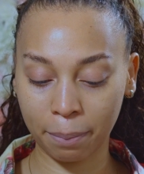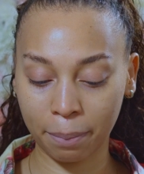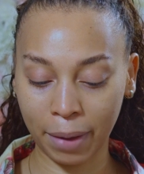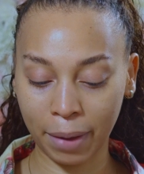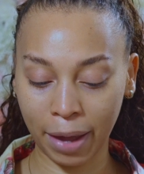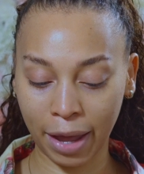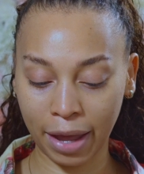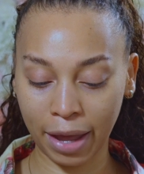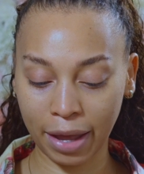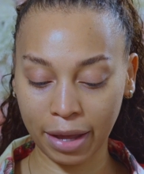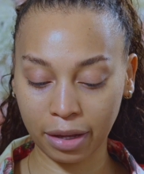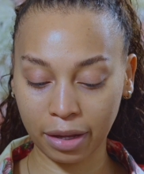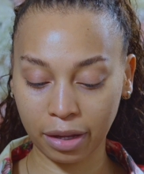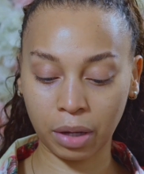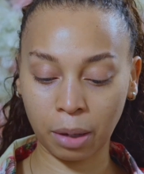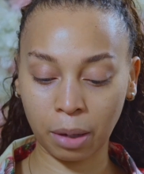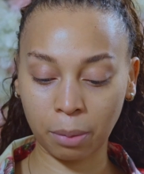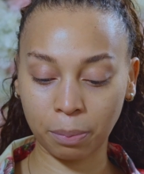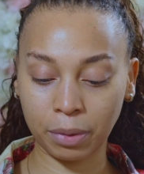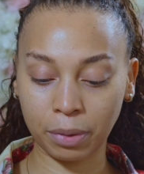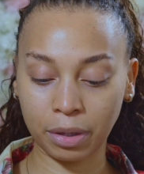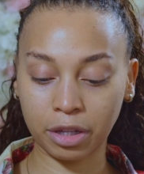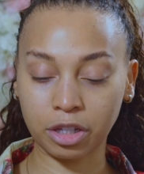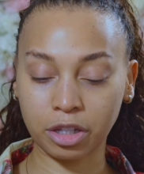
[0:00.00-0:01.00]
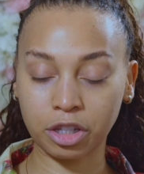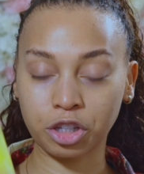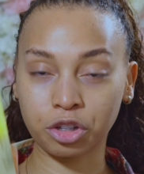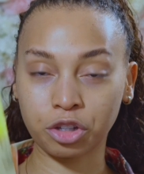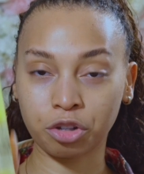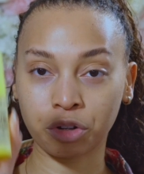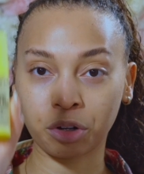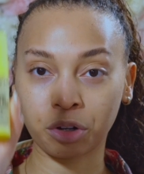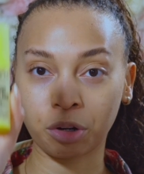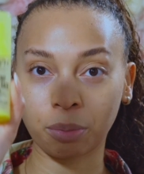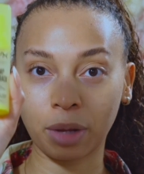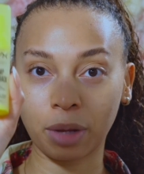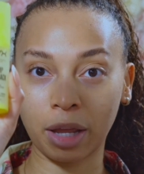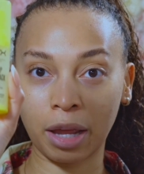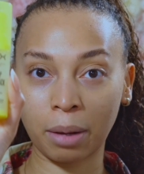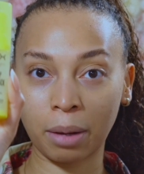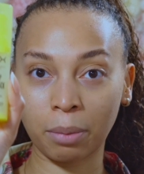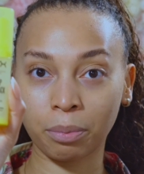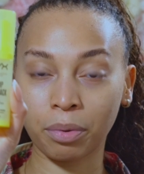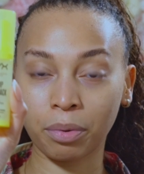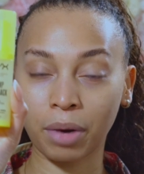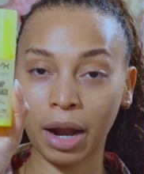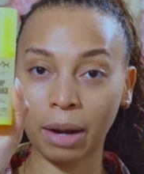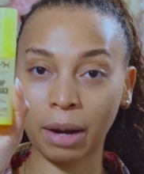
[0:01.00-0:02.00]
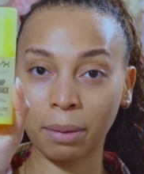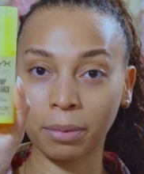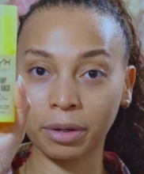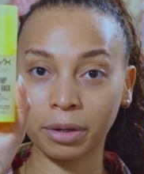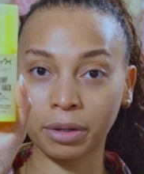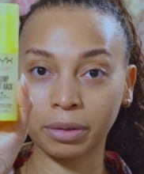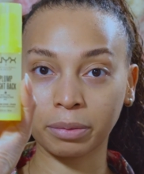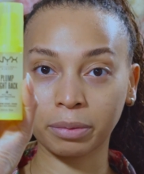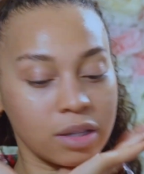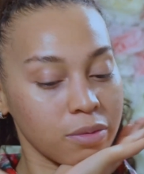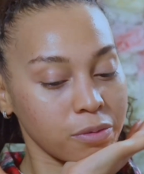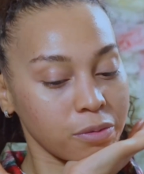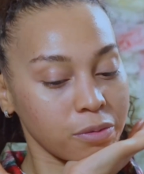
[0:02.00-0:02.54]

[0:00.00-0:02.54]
Back Plumping Serum and Primer.